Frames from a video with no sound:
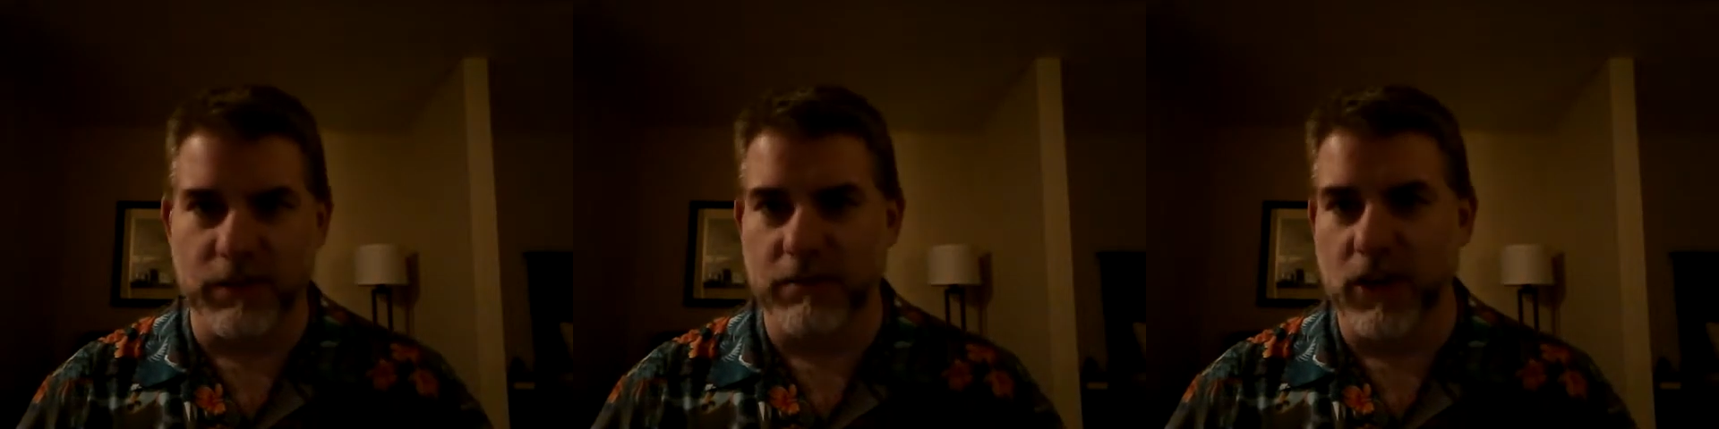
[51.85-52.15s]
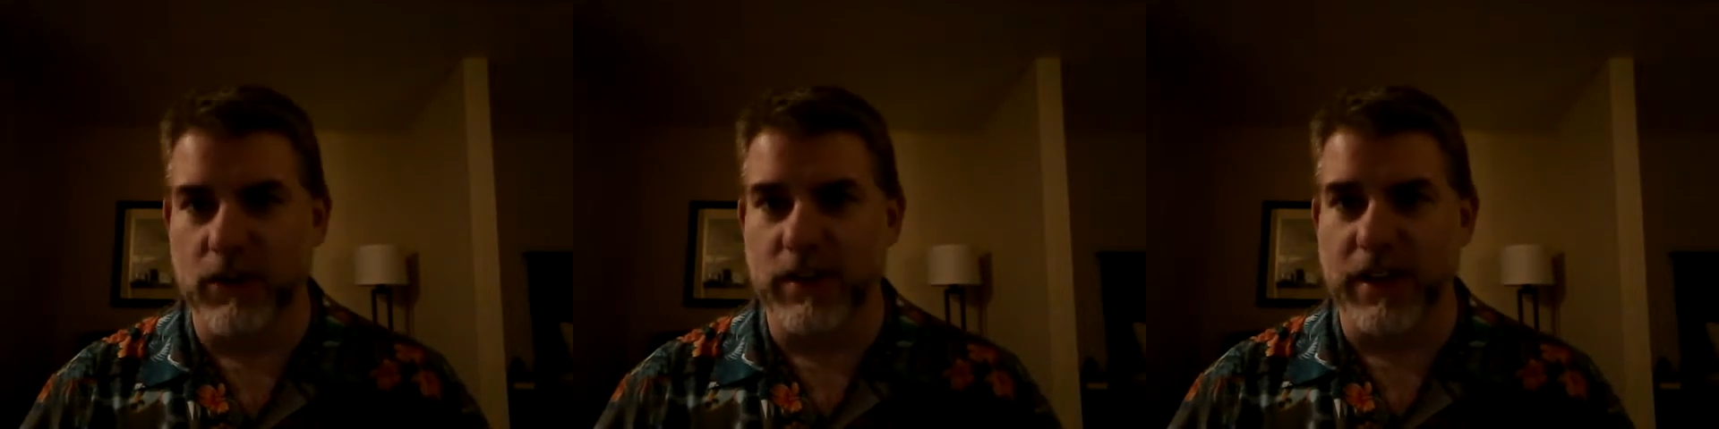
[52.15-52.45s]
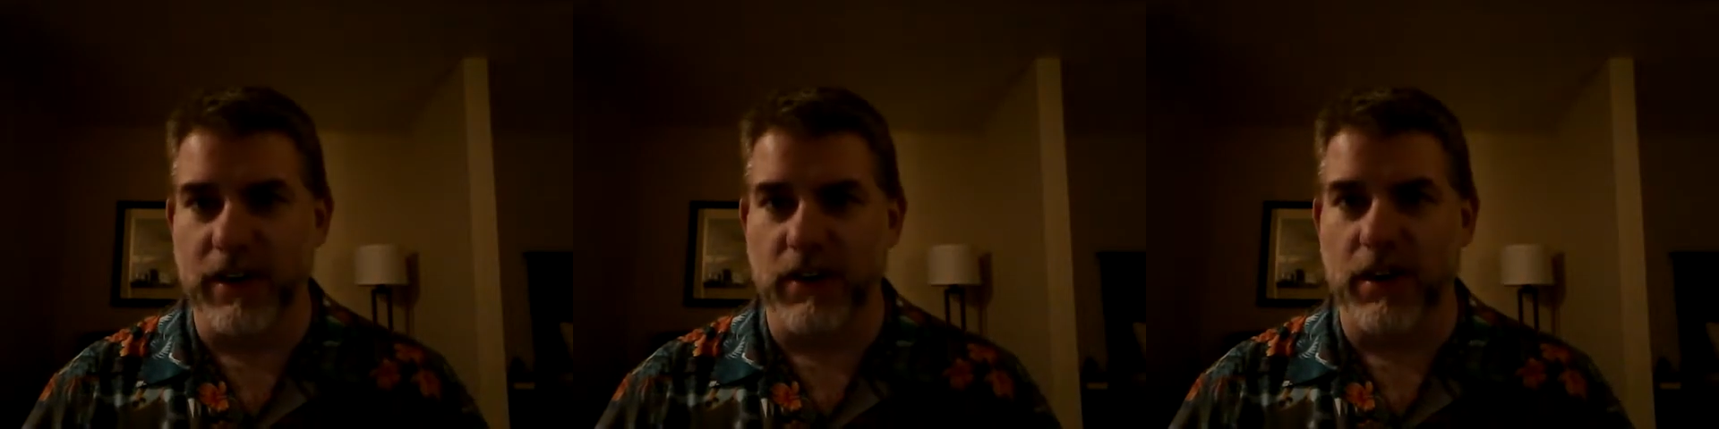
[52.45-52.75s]
notes
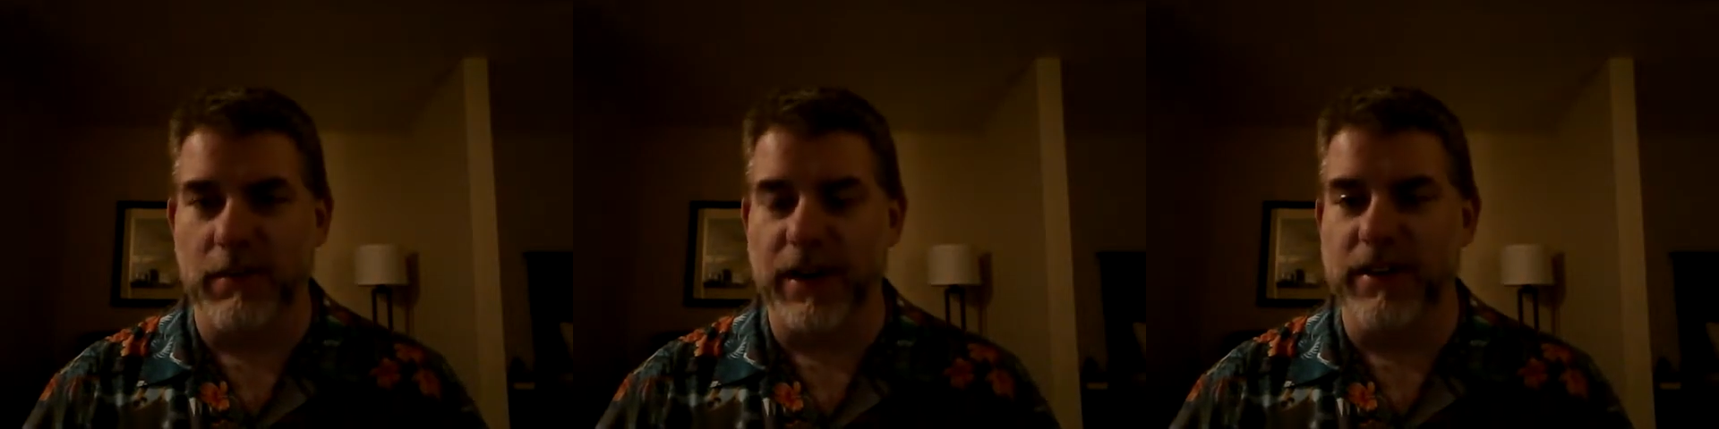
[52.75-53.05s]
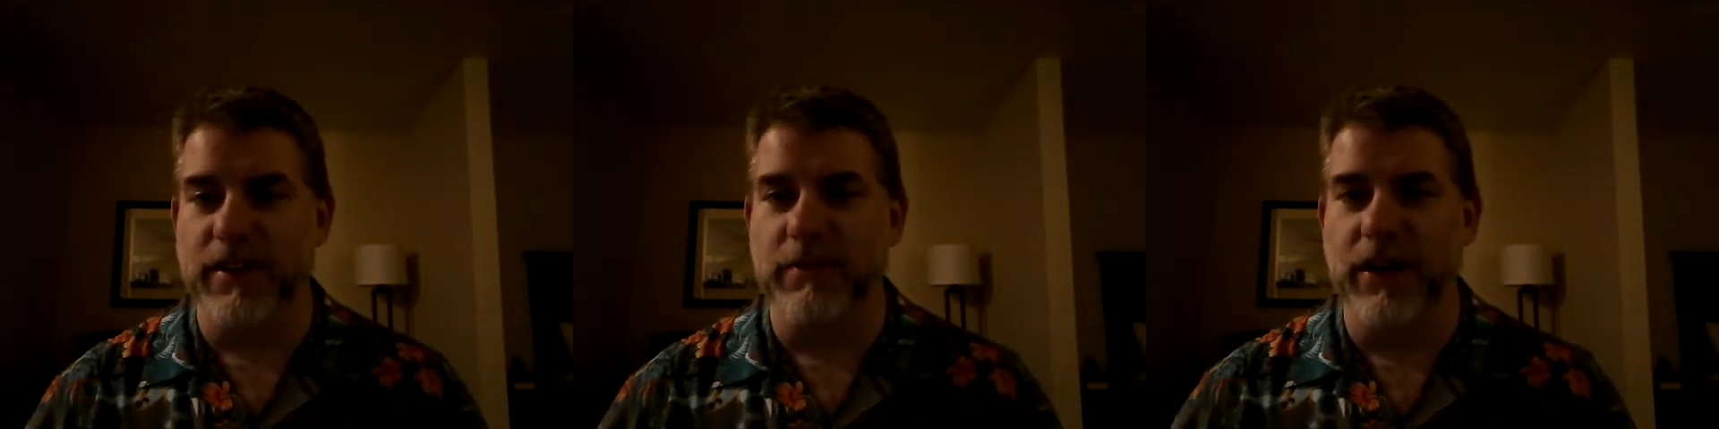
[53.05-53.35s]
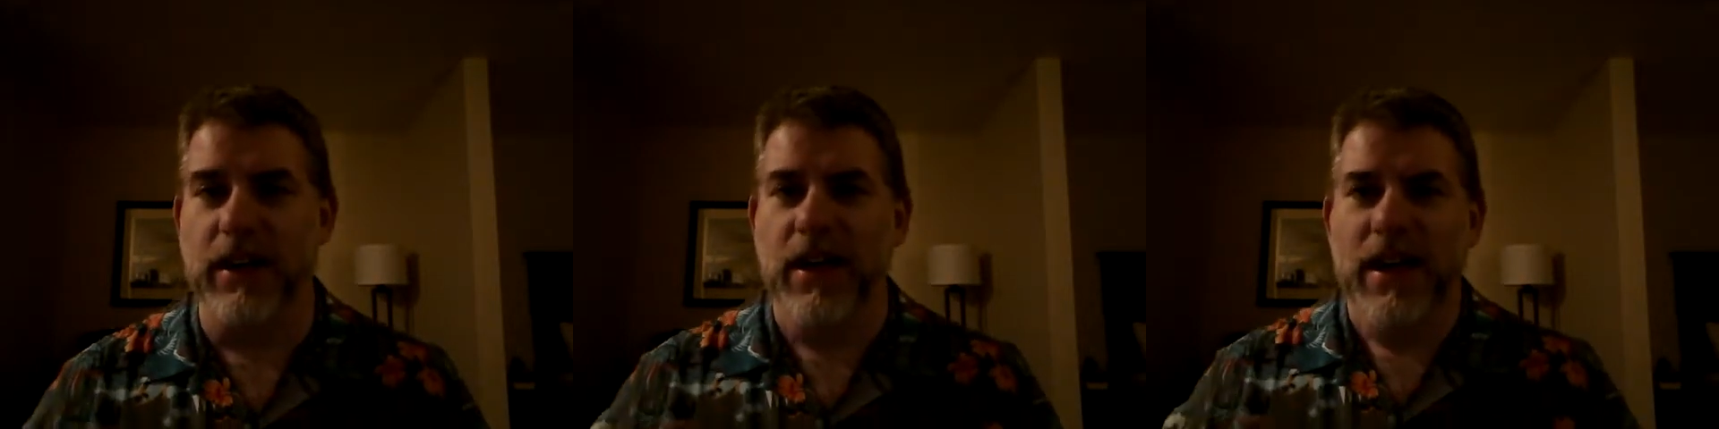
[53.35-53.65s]
later on about this,
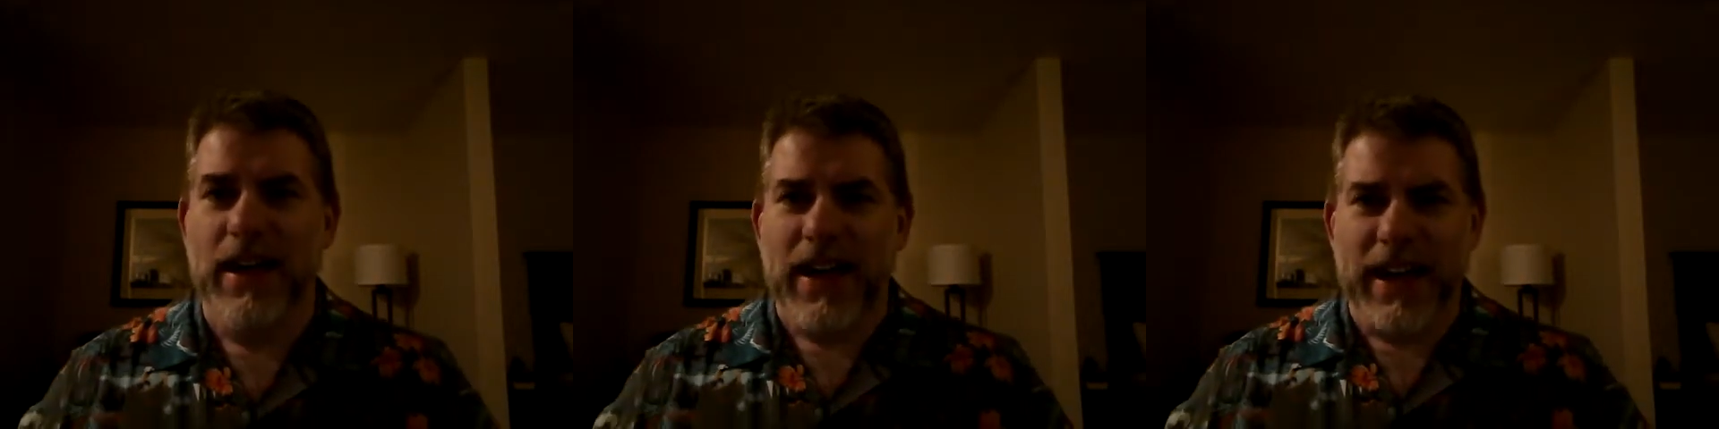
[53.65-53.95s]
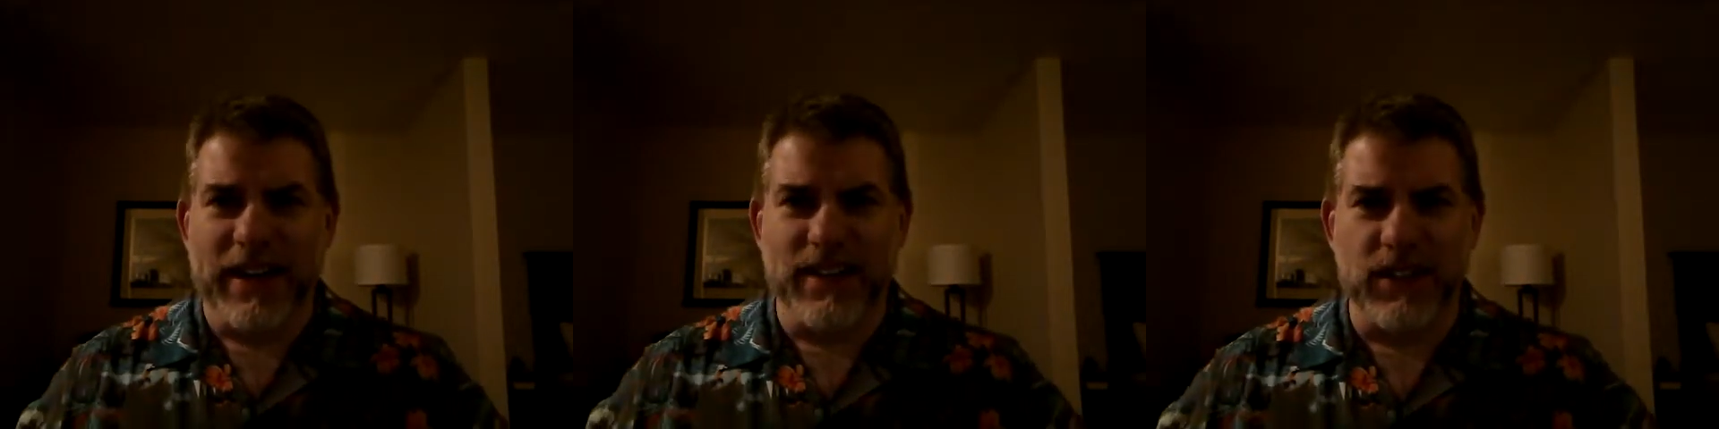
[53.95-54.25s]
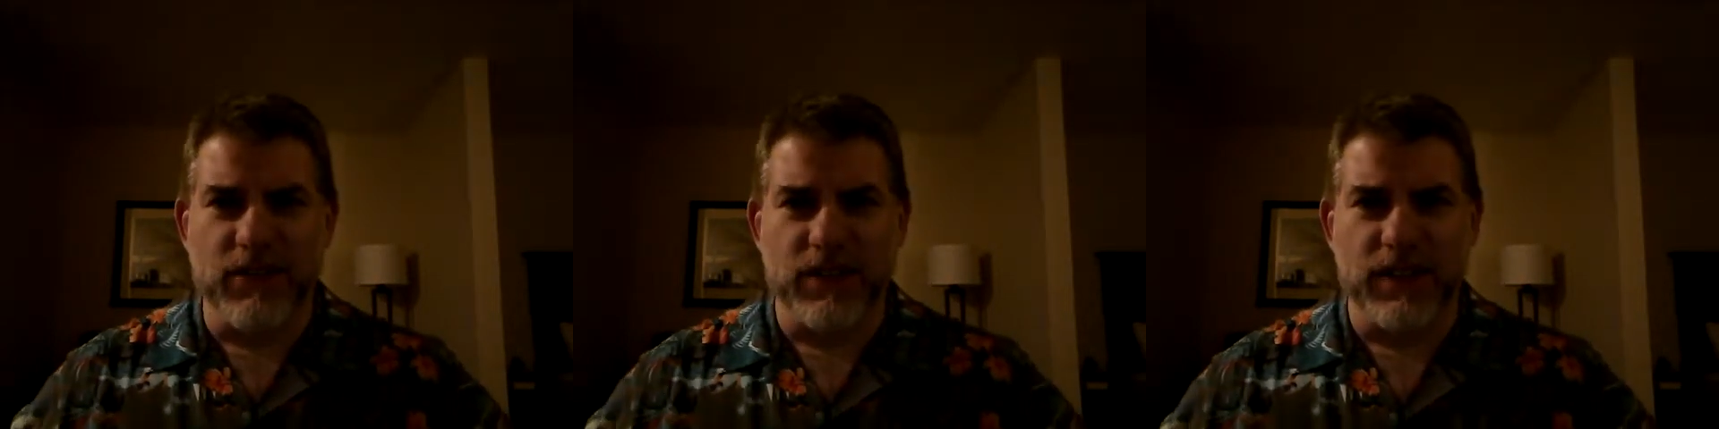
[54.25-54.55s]
but it is
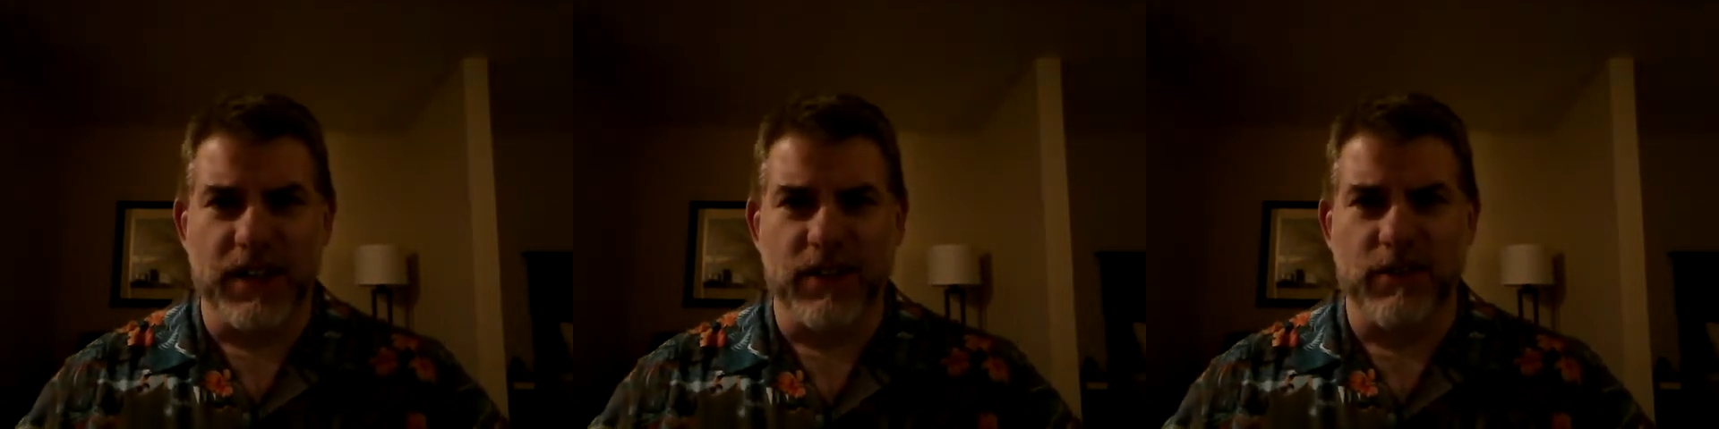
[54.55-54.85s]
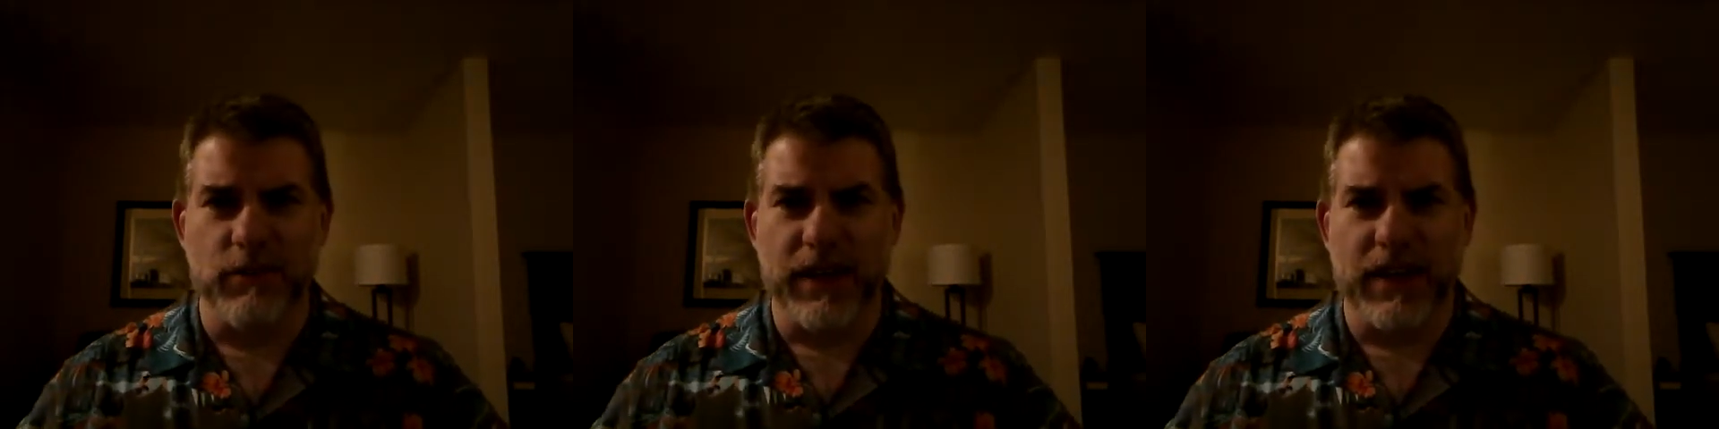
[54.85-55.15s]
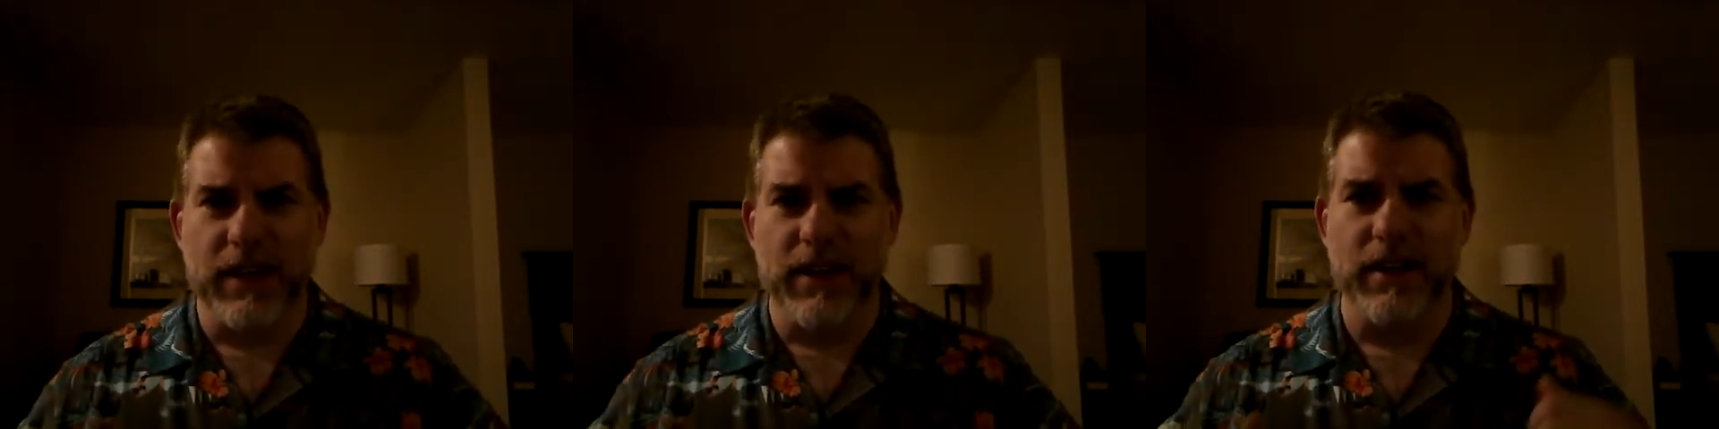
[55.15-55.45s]
interesting to
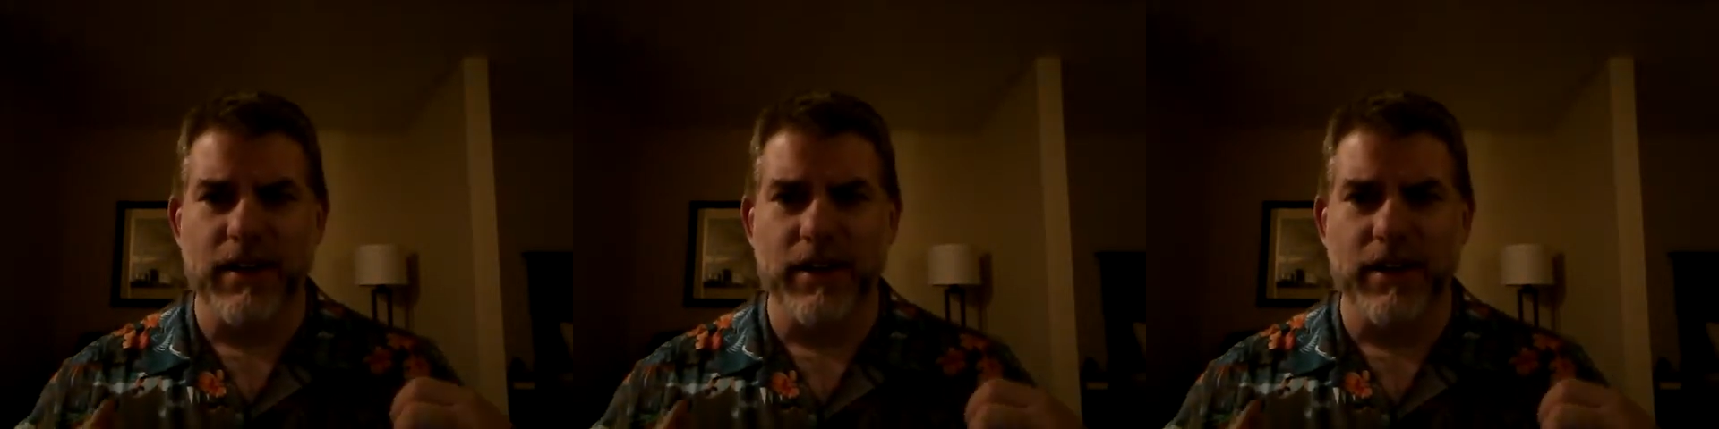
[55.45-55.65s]
me.